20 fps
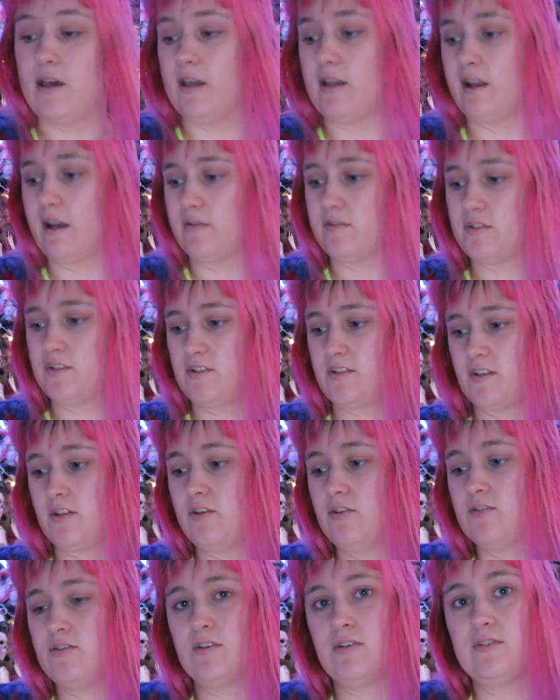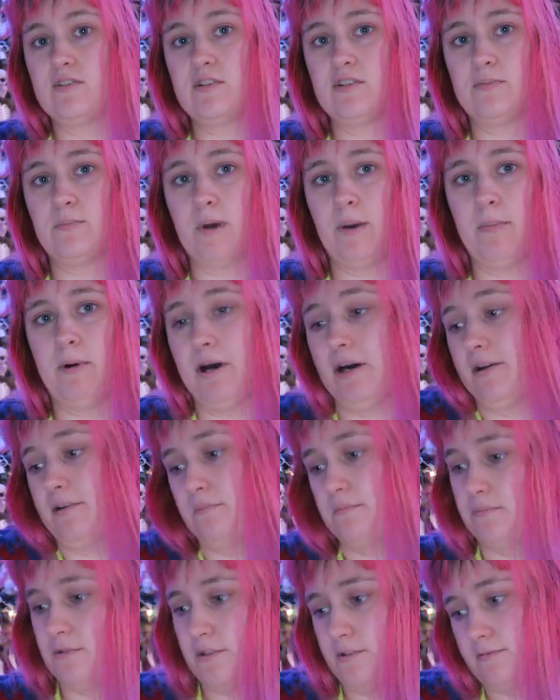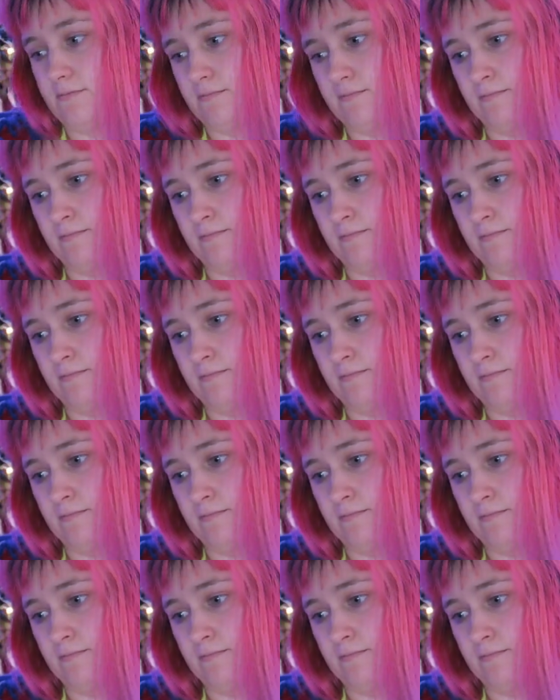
And I was just gonna use those as my bottoms.